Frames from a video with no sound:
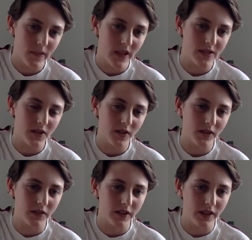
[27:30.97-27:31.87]
that's the
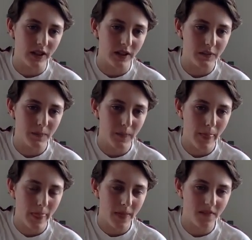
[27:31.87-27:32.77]
only really
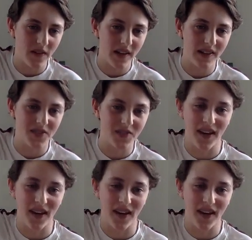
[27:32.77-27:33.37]
funniest